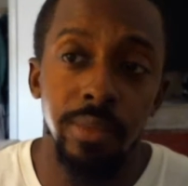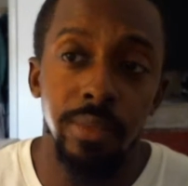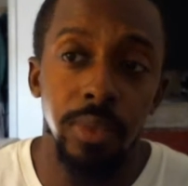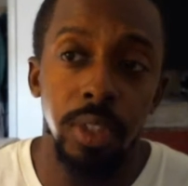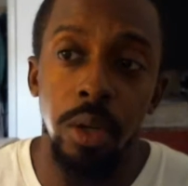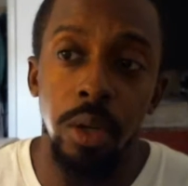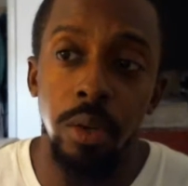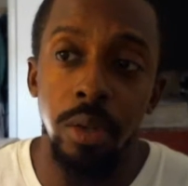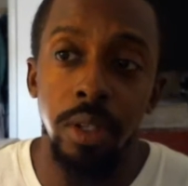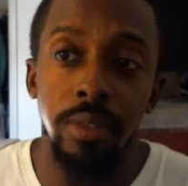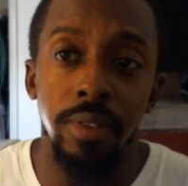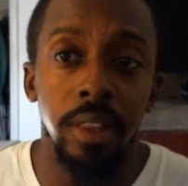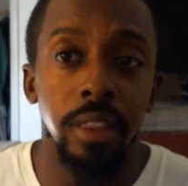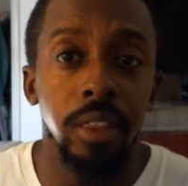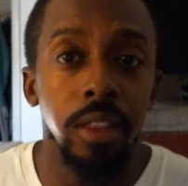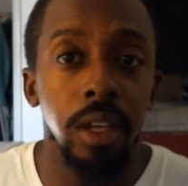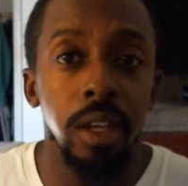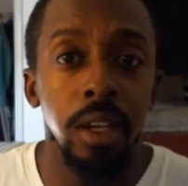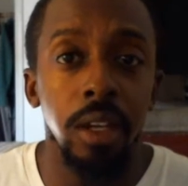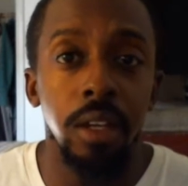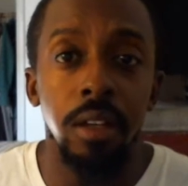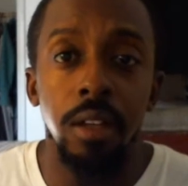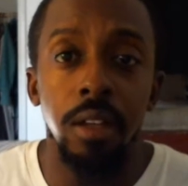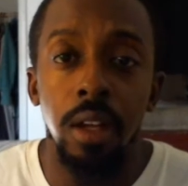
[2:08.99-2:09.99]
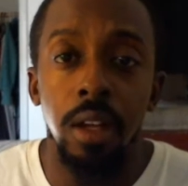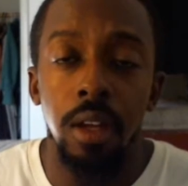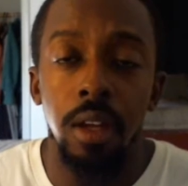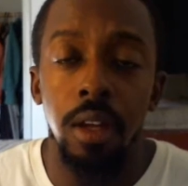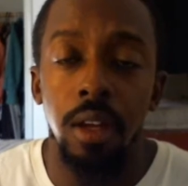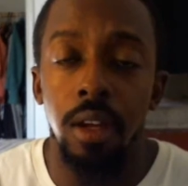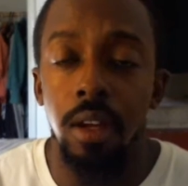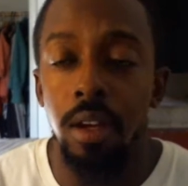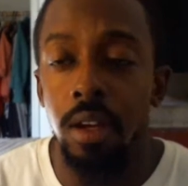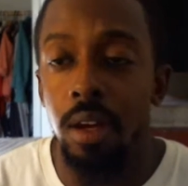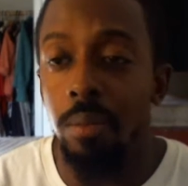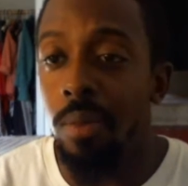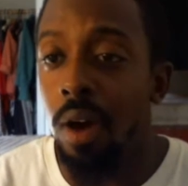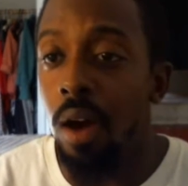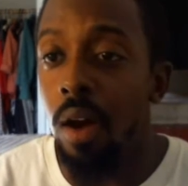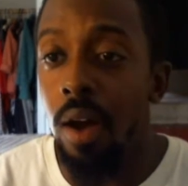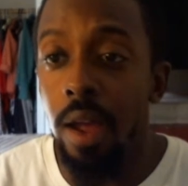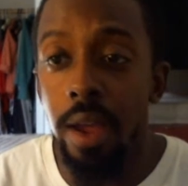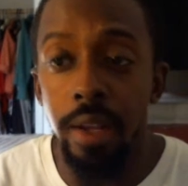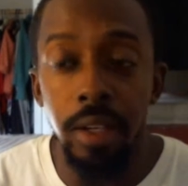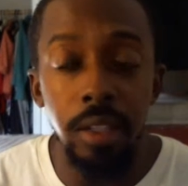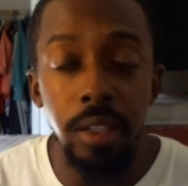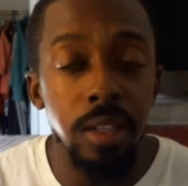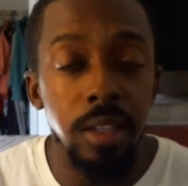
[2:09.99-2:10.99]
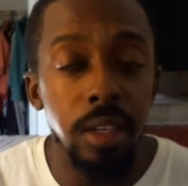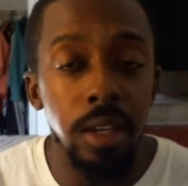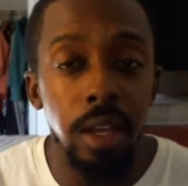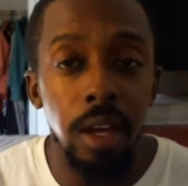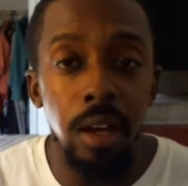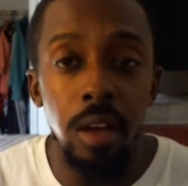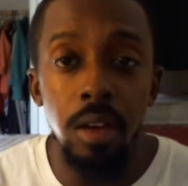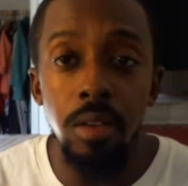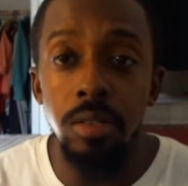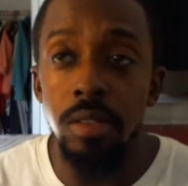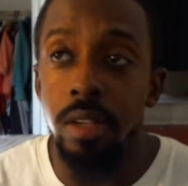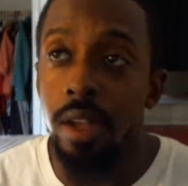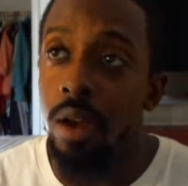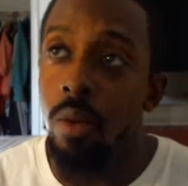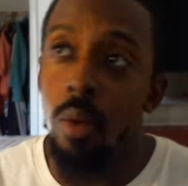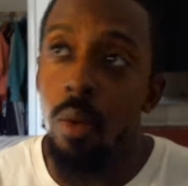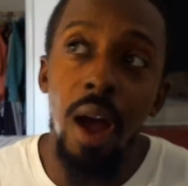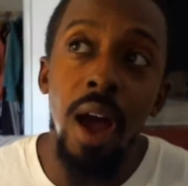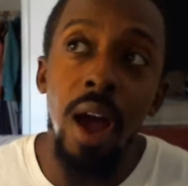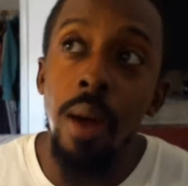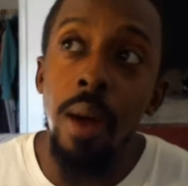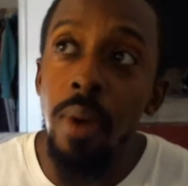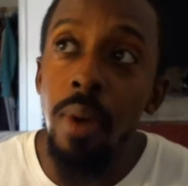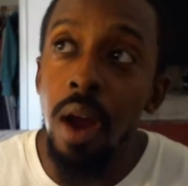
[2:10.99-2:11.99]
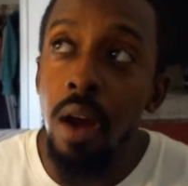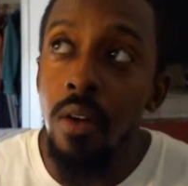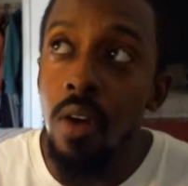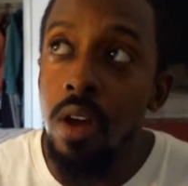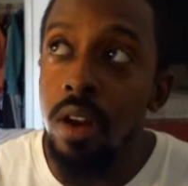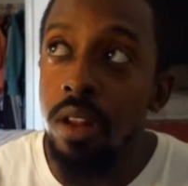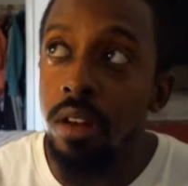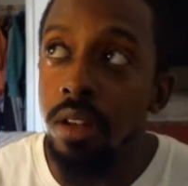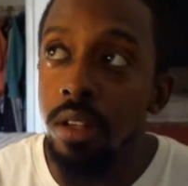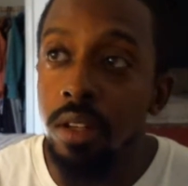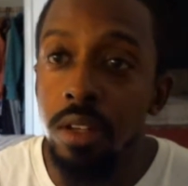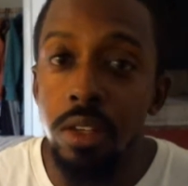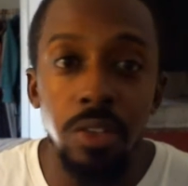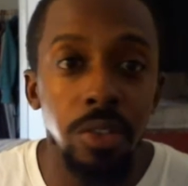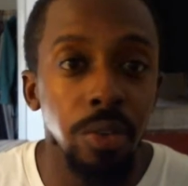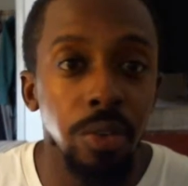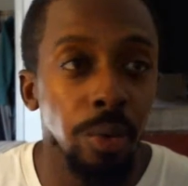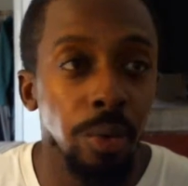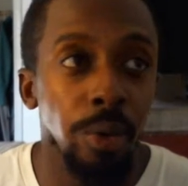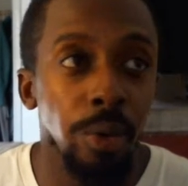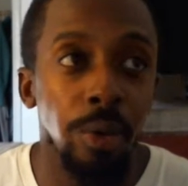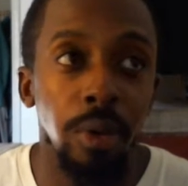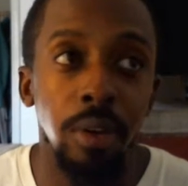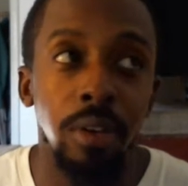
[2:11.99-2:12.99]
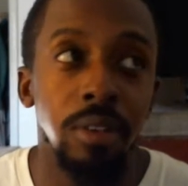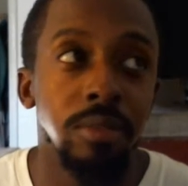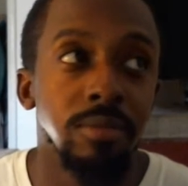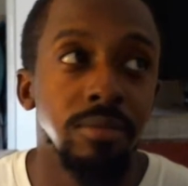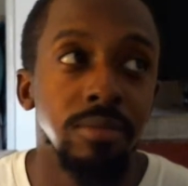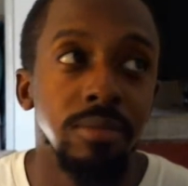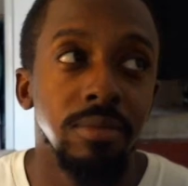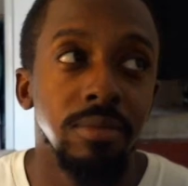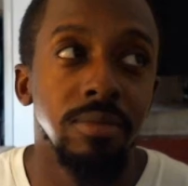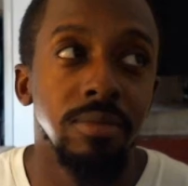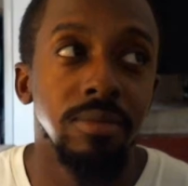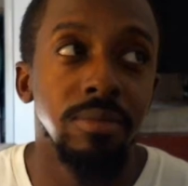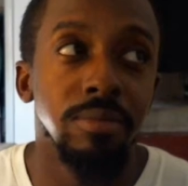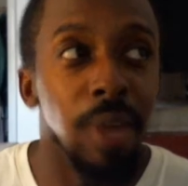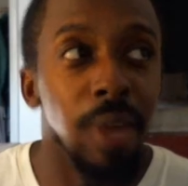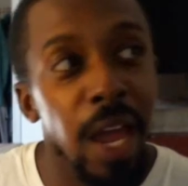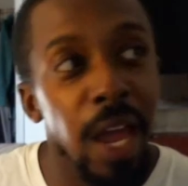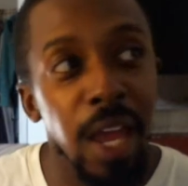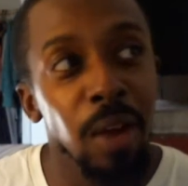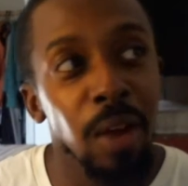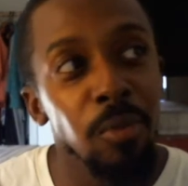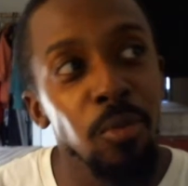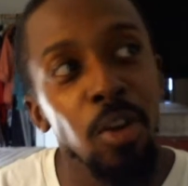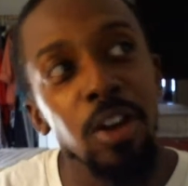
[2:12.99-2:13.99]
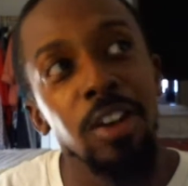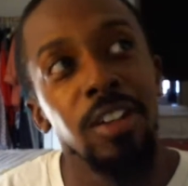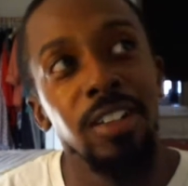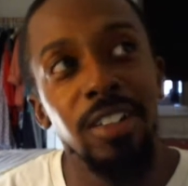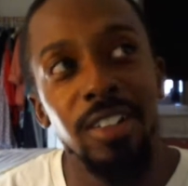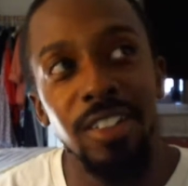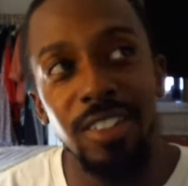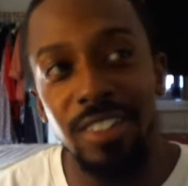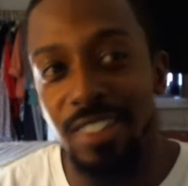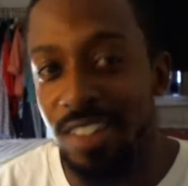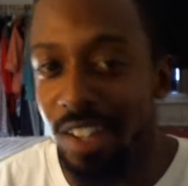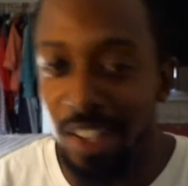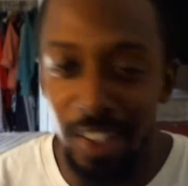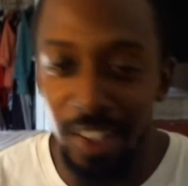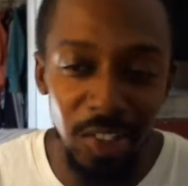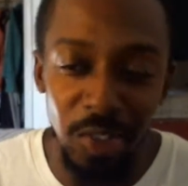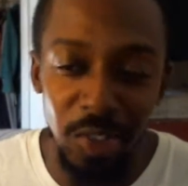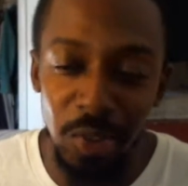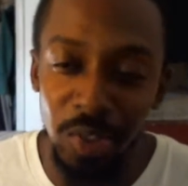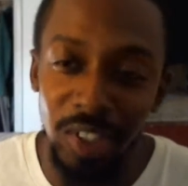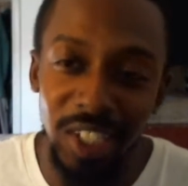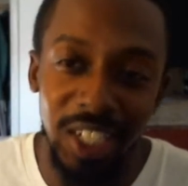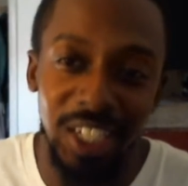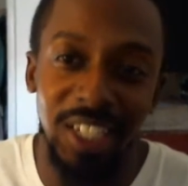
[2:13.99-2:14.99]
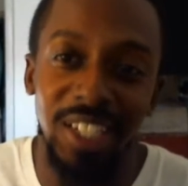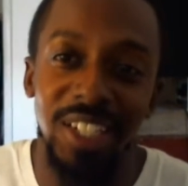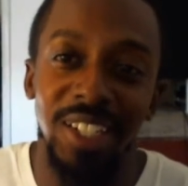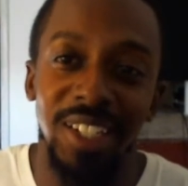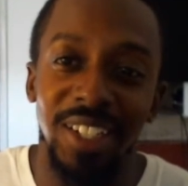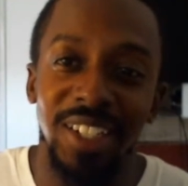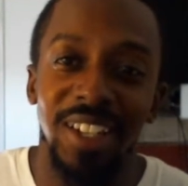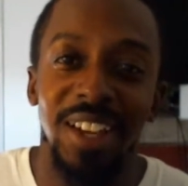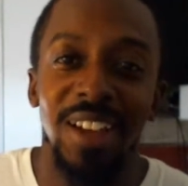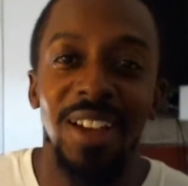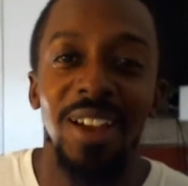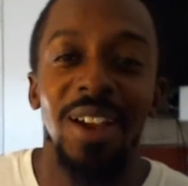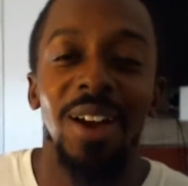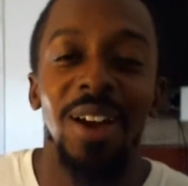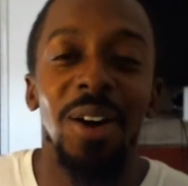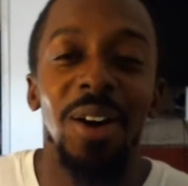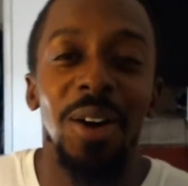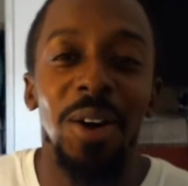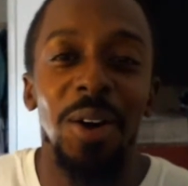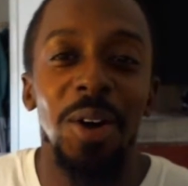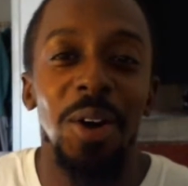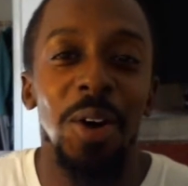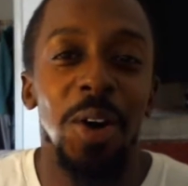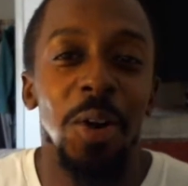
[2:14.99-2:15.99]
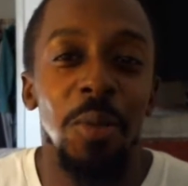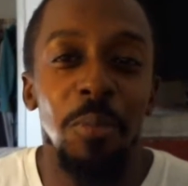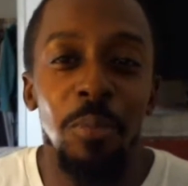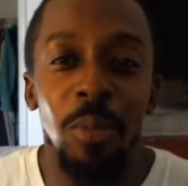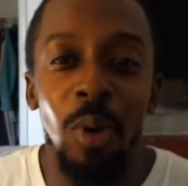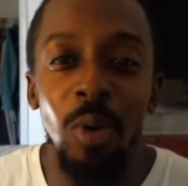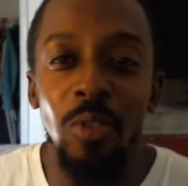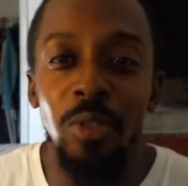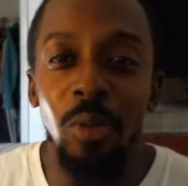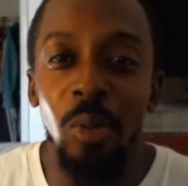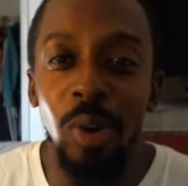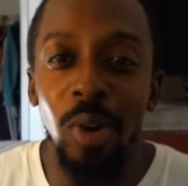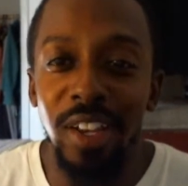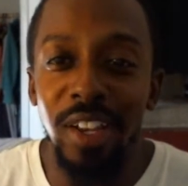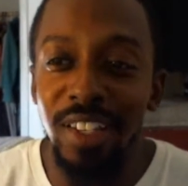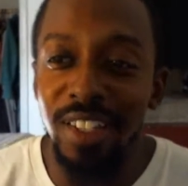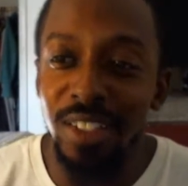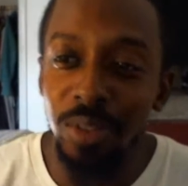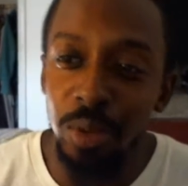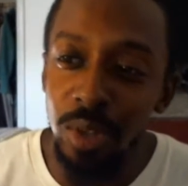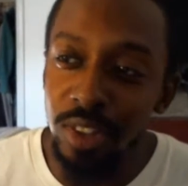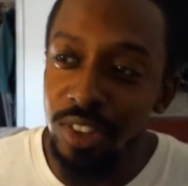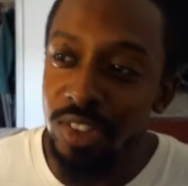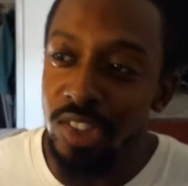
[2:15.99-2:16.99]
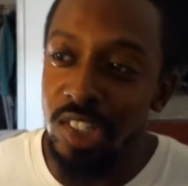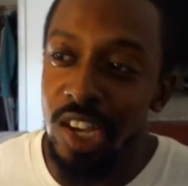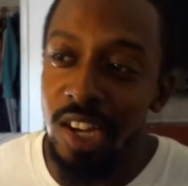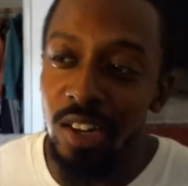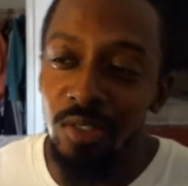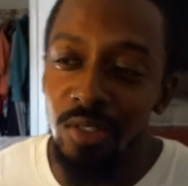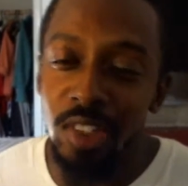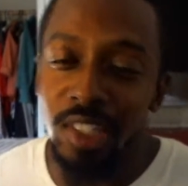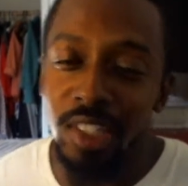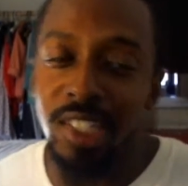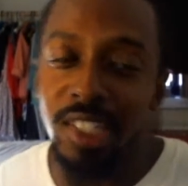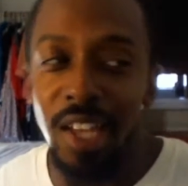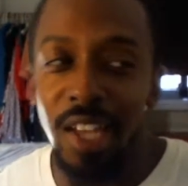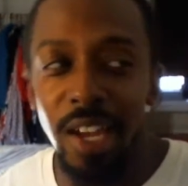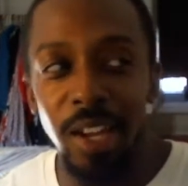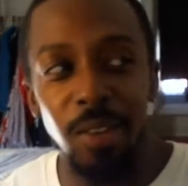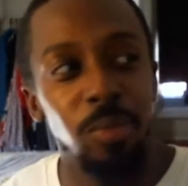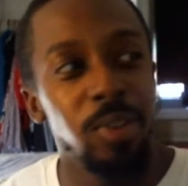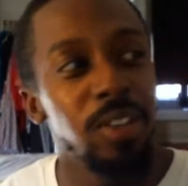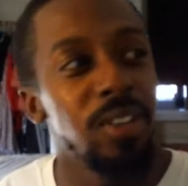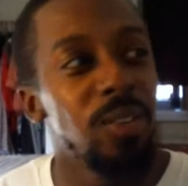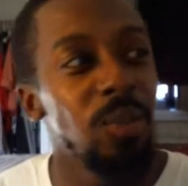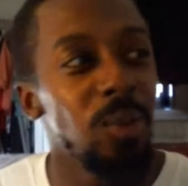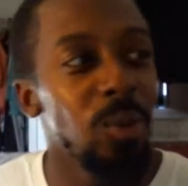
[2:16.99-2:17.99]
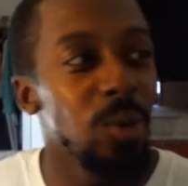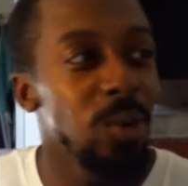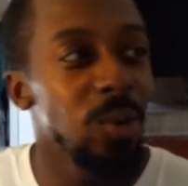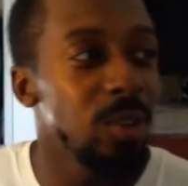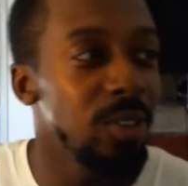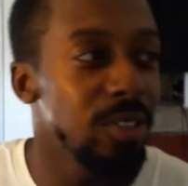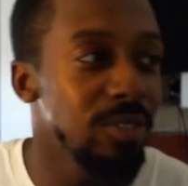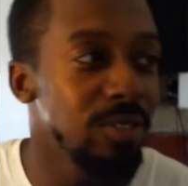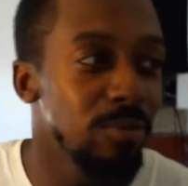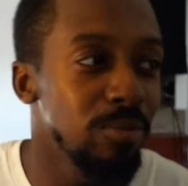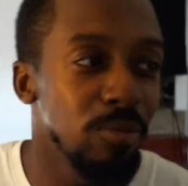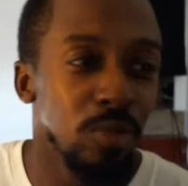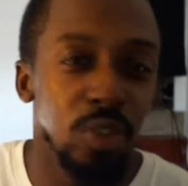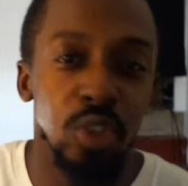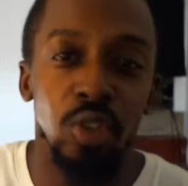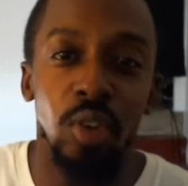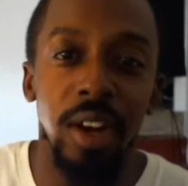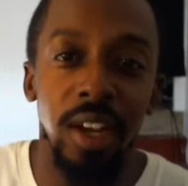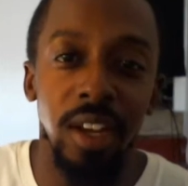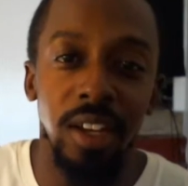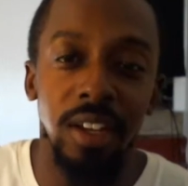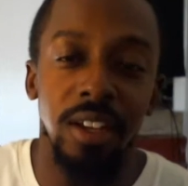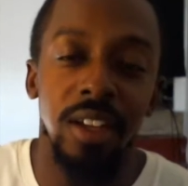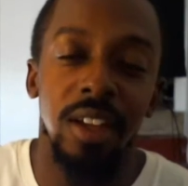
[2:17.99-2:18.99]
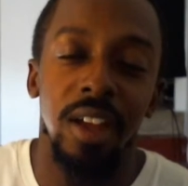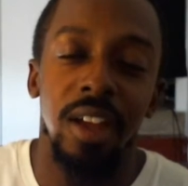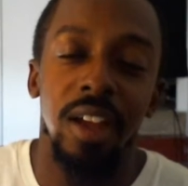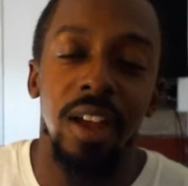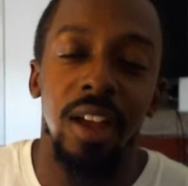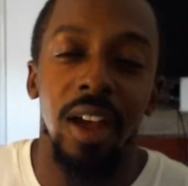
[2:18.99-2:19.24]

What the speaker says: Don't even think about anything else, like, why am I running this? Or, man, I'm running this. I guess you can see it both ways, whether it's out of excitement or dread.